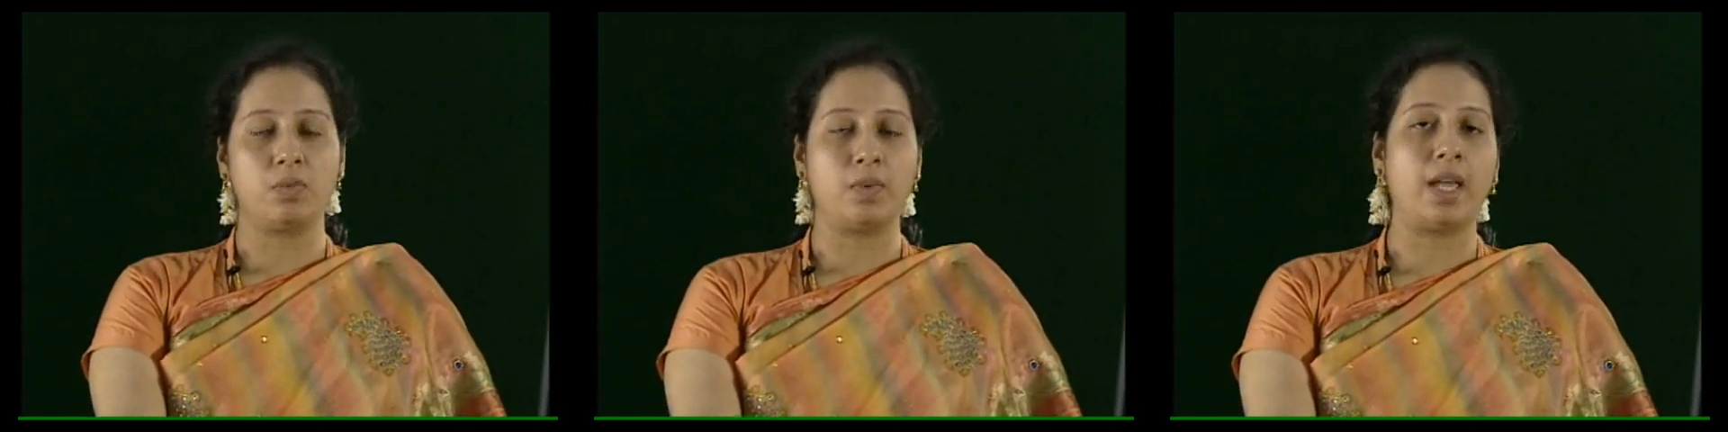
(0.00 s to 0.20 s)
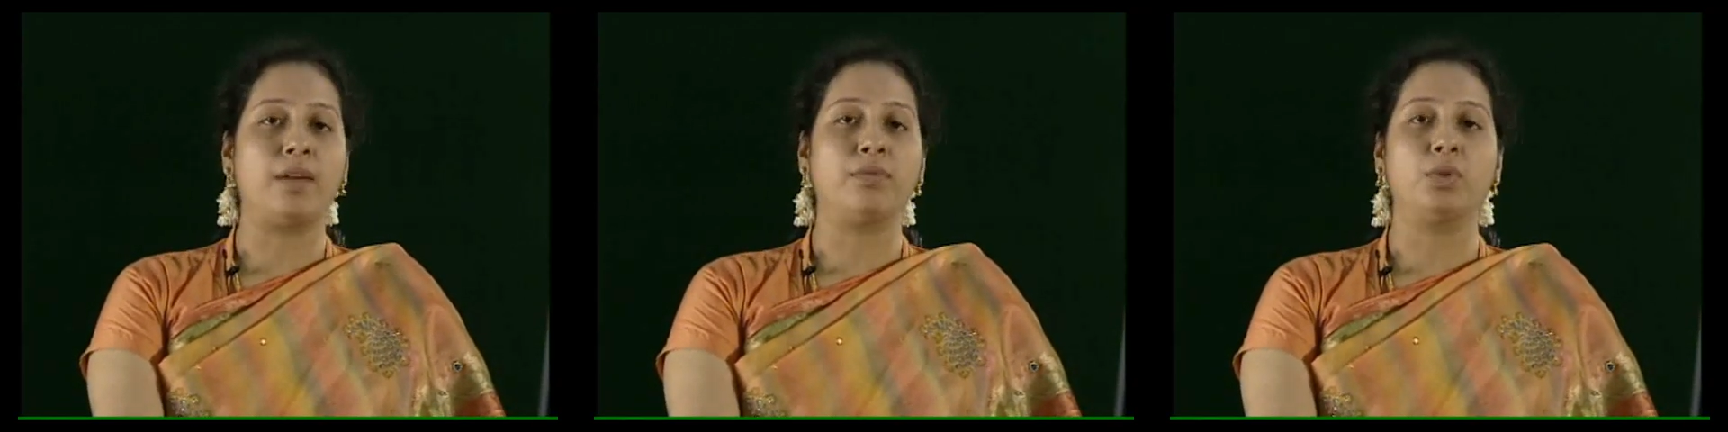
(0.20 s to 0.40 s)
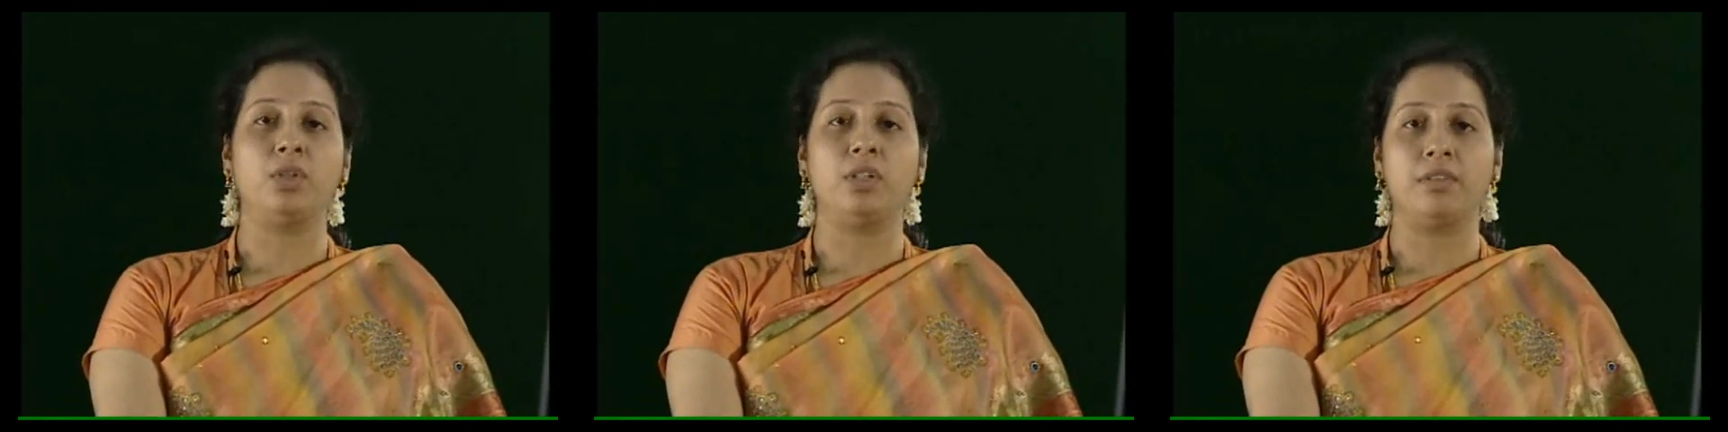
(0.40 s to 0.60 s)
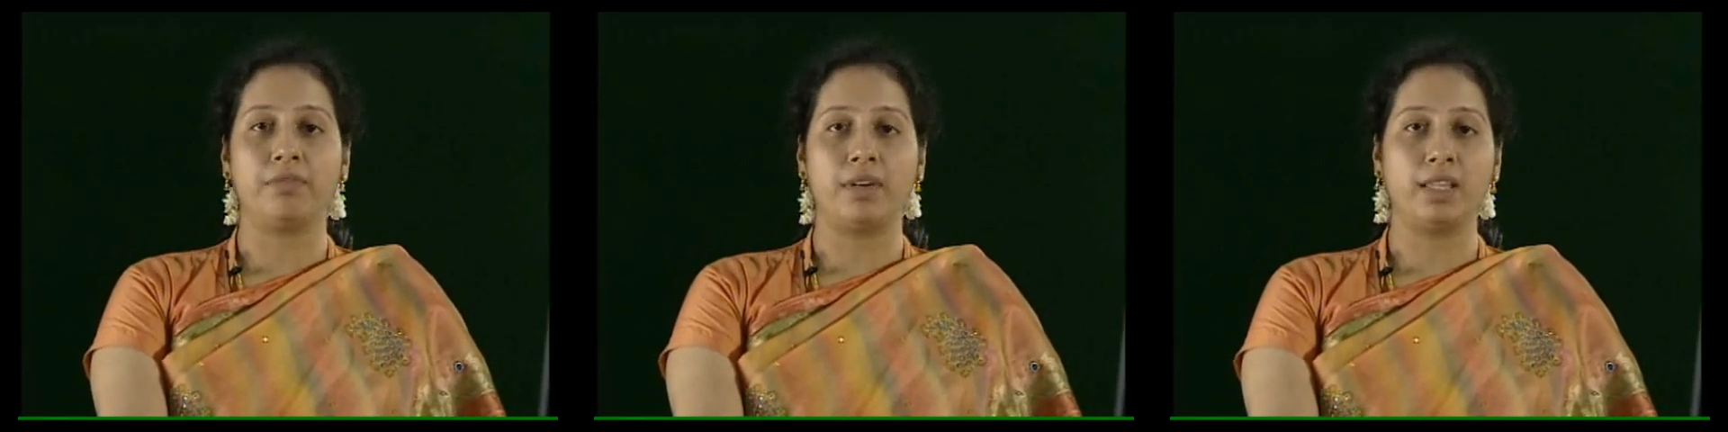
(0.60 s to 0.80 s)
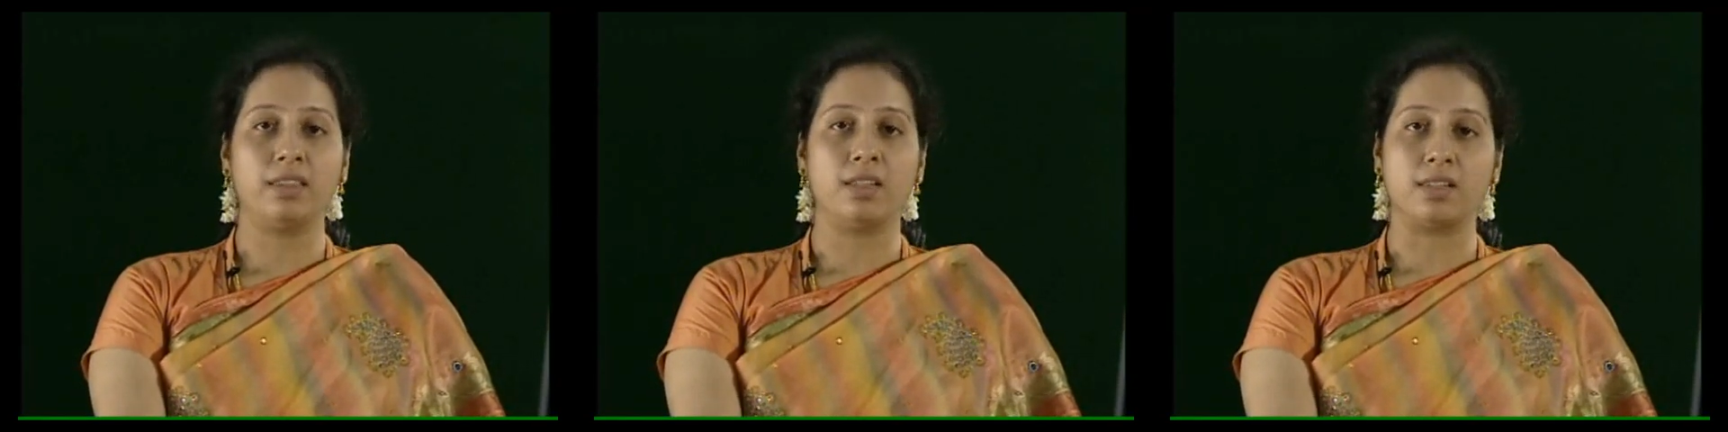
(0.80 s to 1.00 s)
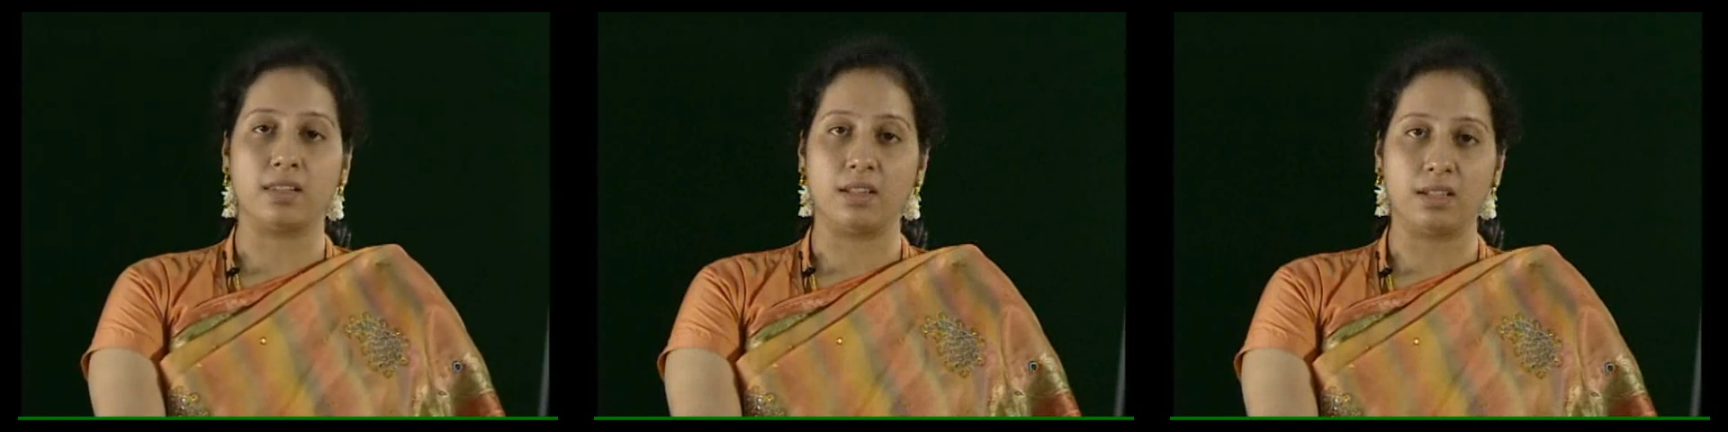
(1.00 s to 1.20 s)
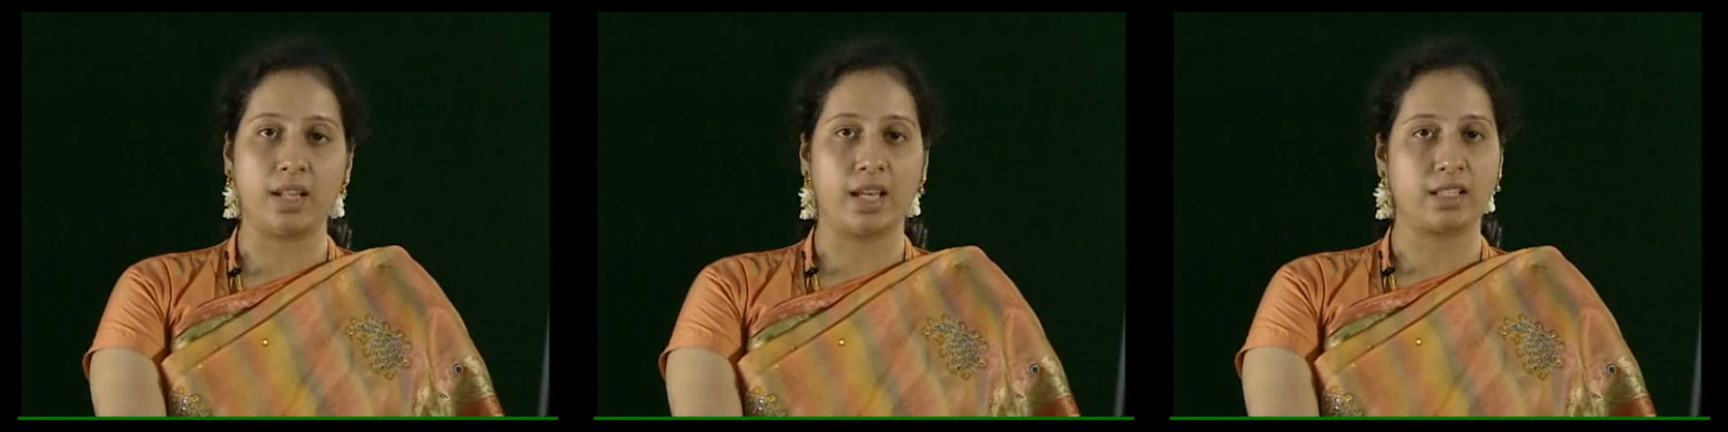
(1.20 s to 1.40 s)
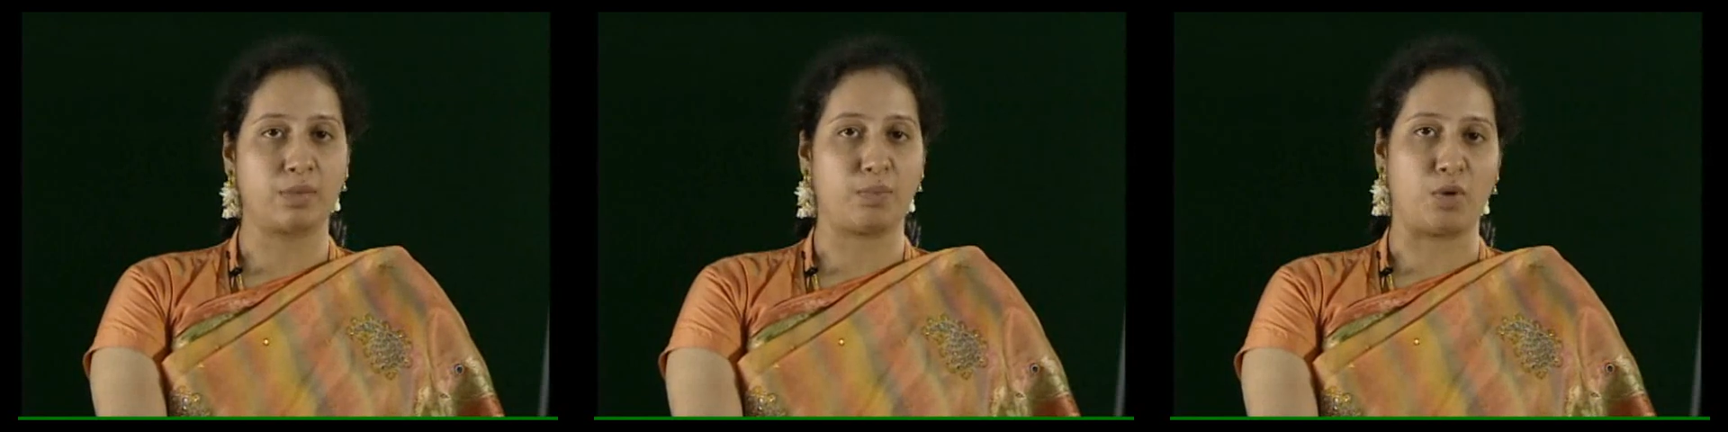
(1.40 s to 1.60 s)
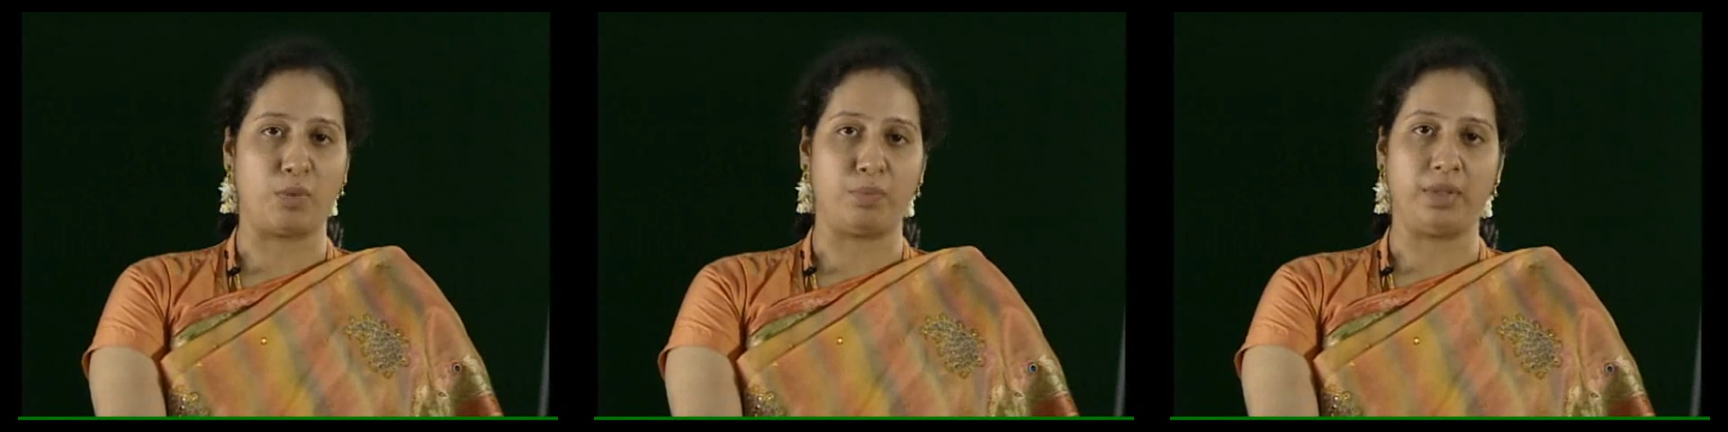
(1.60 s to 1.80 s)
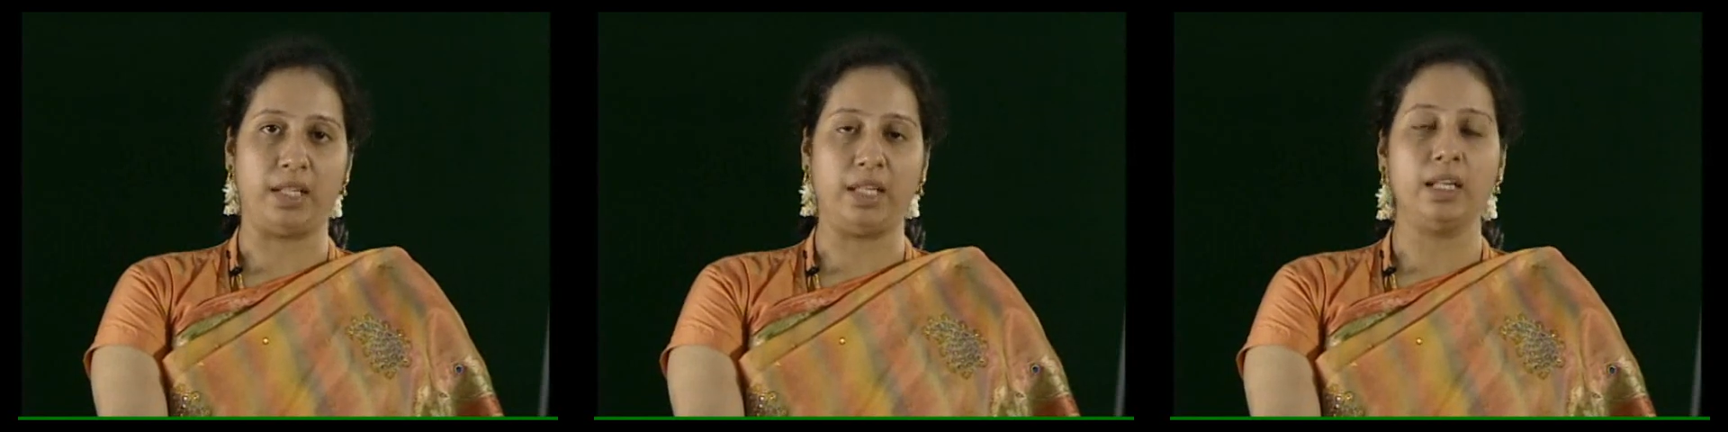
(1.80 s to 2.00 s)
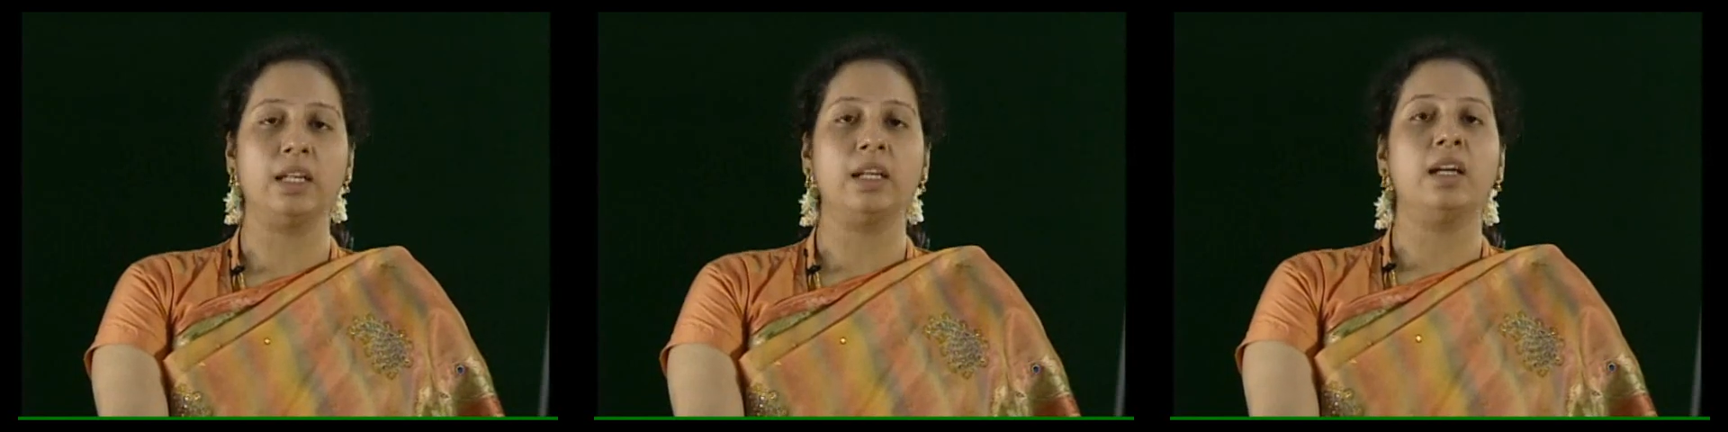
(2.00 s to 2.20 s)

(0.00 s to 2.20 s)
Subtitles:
we have to define the syntax properly,